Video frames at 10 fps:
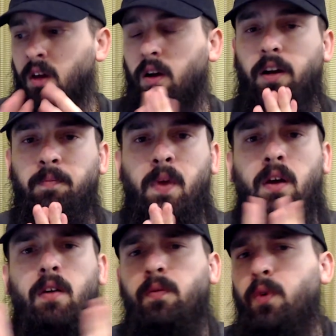All right.
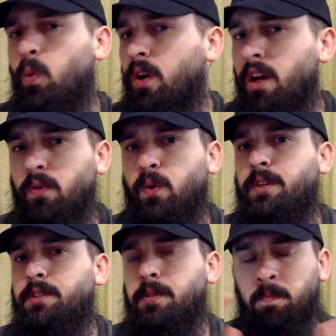For whatever reason,